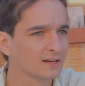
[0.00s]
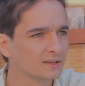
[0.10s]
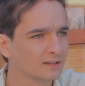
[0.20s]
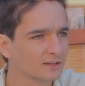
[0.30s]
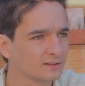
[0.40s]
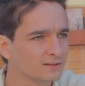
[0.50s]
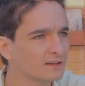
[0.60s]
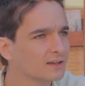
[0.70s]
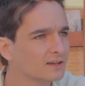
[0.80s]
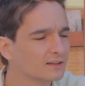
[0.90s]
I think it's,
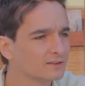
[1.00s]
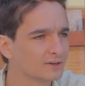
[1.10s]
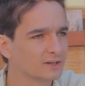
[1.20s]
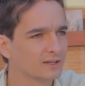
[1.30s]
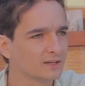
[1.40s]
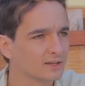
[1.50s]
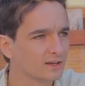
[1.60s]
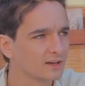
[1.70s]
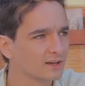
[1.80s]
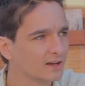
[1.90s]
it's very
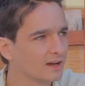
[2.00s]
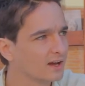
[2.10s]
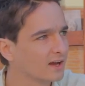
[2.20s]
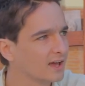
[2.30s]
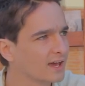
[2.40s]
uh,